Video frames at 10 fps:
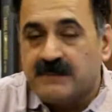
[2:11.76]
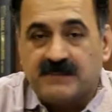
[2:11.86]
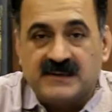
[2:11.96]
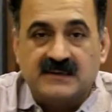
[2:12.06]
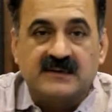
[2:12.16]

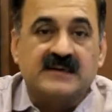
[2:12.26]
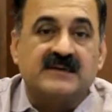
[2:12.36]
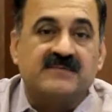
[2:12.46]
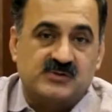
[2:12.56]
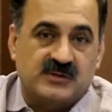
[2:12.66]
any particular
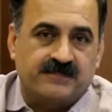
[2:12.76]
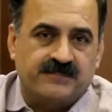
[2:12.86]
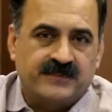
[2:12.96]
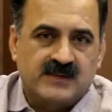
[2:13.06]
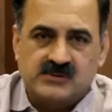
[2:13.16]
individual.
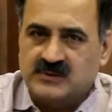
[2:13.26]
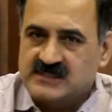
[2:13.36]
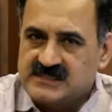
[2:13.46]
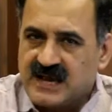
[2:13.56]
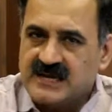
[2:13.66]
So
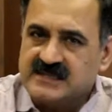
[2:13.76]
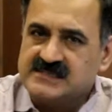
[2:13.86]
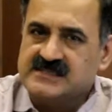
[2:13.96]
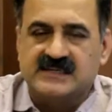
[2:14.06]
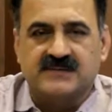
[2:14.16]
the
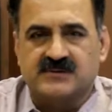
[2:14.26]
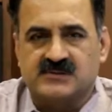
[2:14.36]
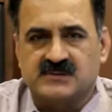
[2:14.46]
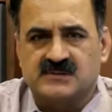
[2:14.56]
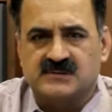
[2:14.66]
target is
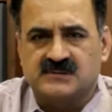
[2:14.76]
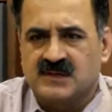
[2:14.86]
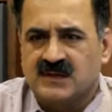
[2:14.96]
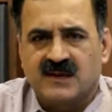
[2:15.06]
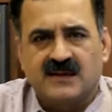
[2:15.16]

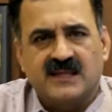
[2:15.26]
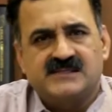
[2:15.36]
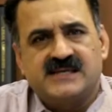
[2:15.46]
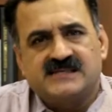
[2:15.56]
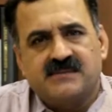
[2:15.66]
individuals.
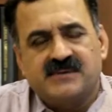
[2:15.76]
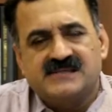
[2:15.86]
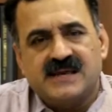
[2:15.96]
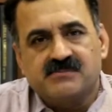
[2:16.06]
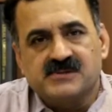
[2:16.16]
Let's take some
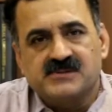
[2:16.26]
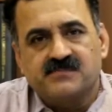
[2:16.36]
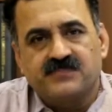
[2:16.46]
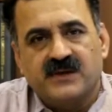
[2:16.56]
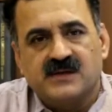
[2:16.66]

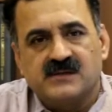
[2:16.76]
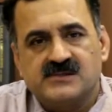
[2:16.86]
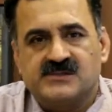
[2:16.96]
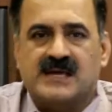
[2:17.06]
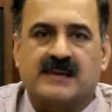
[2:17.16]
examples.
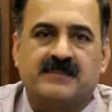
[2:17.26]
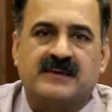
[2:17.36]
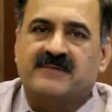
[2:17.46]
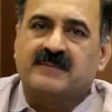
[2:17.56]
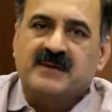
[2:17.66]

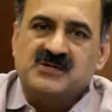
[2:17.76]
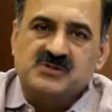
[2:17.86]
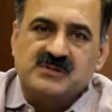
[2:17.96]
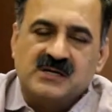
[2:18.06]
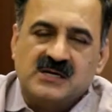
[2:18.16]
Cyber
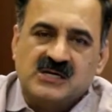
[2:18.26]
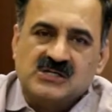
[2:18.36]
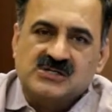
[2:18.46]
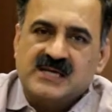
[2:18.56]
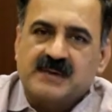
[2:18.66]
defamation,
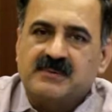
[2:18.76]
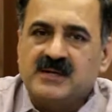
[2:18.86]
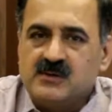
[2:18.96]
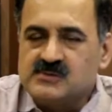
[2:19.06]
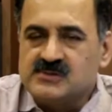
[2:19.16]

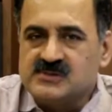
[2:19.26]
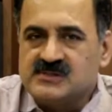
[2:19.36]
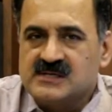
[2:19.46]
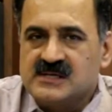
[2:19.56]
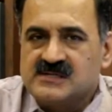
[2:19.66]
cyber
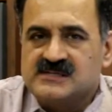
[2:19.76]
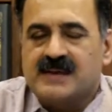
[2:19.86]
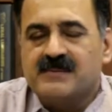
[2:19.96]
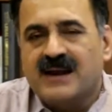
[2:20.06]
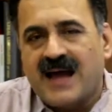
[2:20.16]
nuisance,
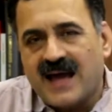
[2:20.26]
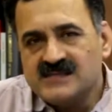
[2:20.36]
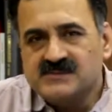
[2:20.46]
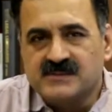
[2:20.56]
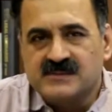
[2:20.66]
cyber
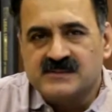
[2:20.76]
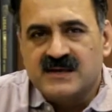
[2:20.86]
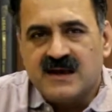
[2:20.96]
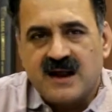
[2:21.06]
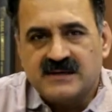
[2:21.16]

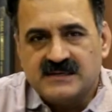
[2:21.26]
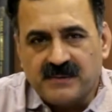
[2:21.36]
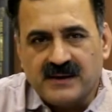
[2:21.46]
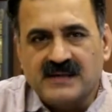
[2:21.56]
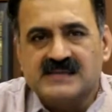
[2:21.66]
harassment are
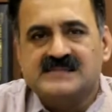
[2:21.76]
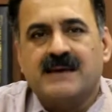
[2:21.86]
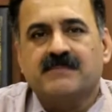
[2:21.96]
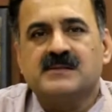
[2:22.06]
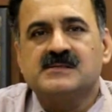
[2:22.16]
typical
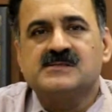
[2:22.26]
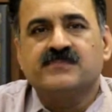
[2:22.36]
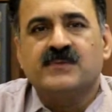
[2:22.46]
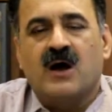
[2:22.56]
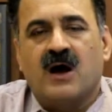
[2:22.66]

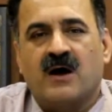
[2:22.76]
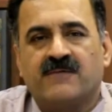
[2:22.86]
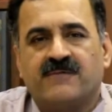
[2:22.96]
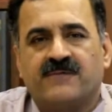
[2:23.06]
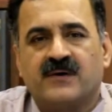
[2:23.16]
examples
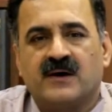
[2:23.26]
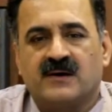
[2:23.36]
of